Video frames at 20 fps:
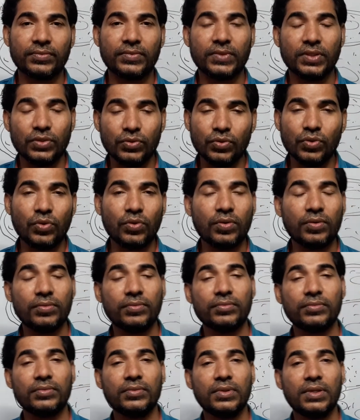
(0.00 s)

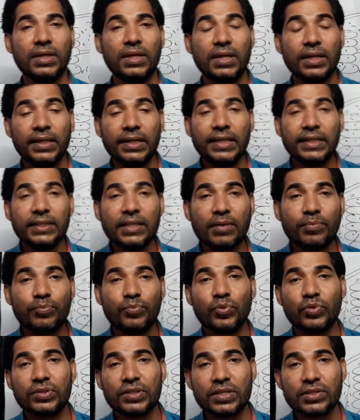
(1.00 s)
In the
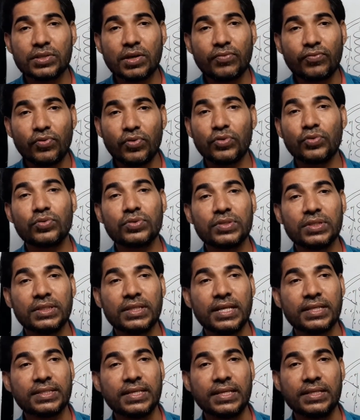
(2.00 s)
process of
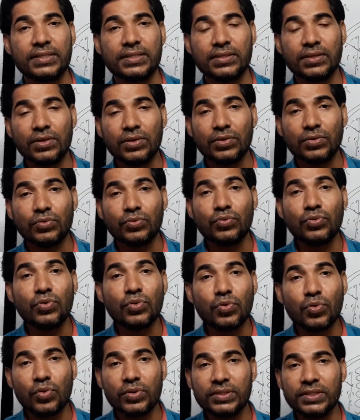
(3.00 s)
photosynthesis,
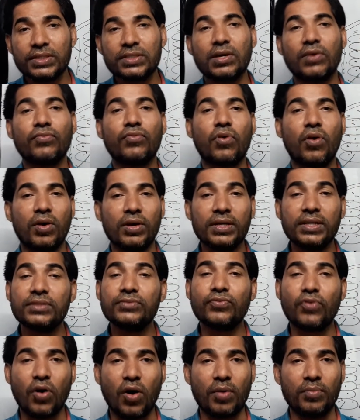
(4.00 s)
glucose is
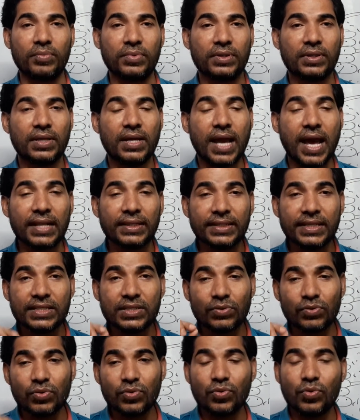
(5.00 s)
formed, and this
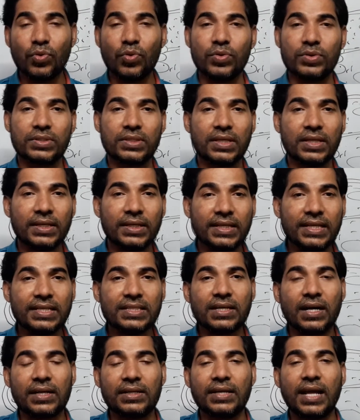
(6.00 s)
glucose is
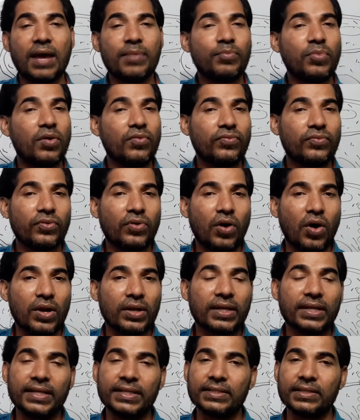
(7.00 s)
a type of
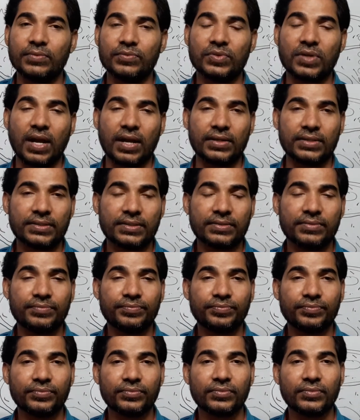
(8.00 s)
organic substance.
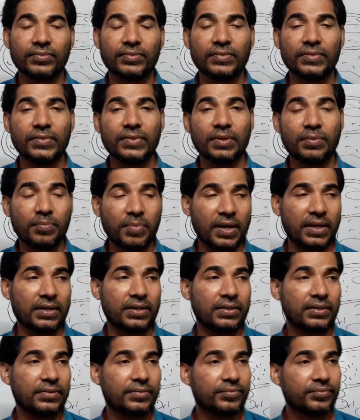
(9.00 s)

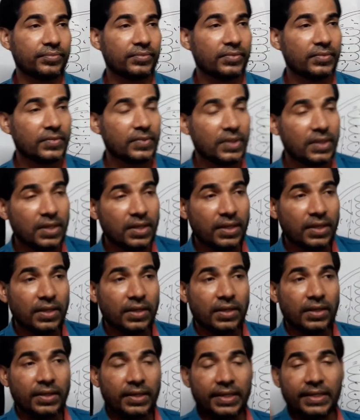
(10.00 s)
But
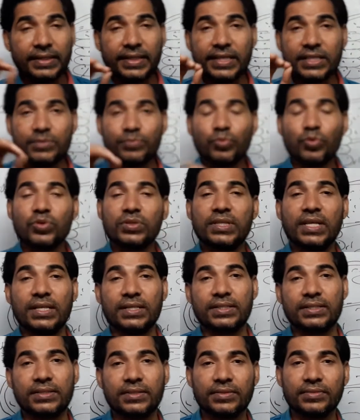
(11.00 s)
in this
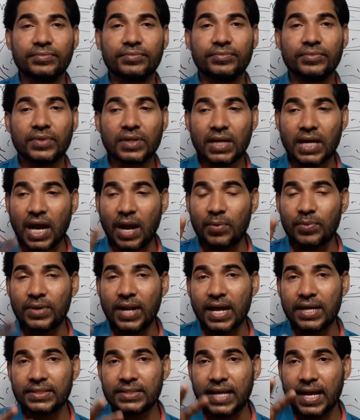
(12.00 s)
process, carbon
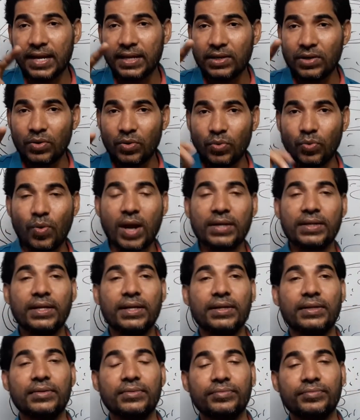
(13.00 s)
dioxide,
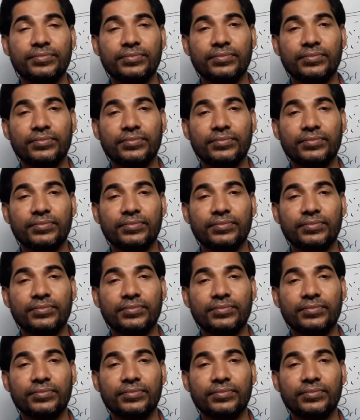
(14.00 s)
water,